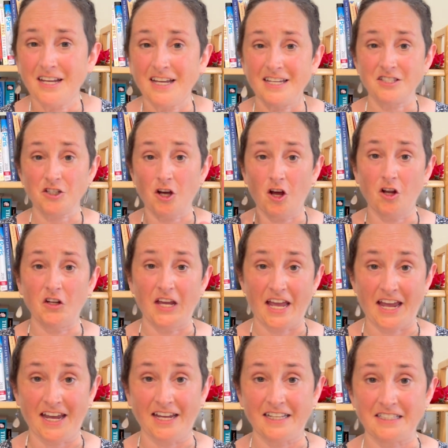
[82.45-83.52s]
It's called
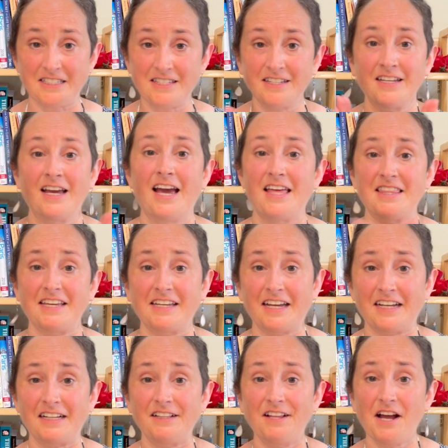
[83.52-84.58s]
hands. And they
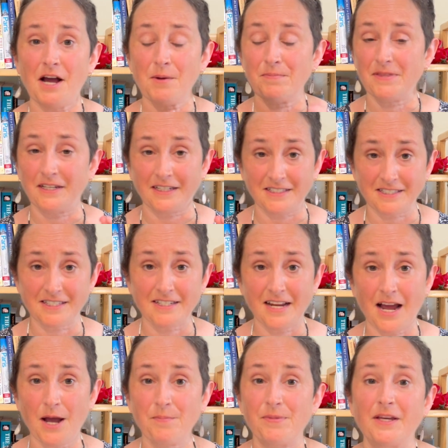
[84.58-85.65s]
can clap, they can
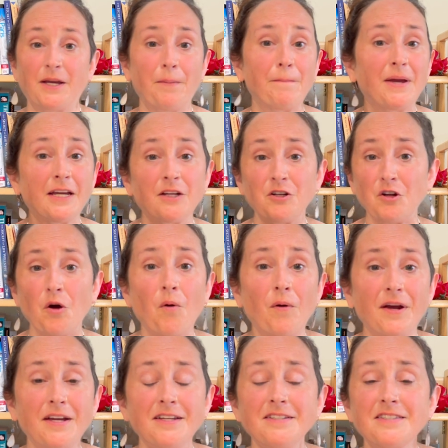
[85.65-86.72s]
snap, they can make
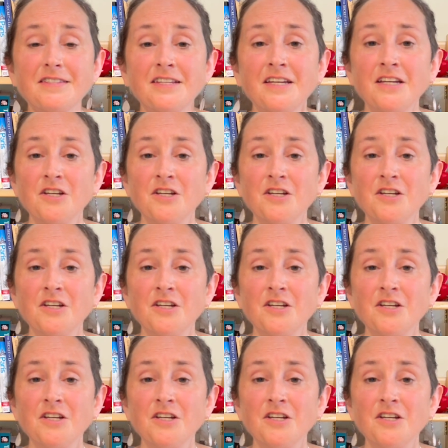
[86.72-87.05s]
noise.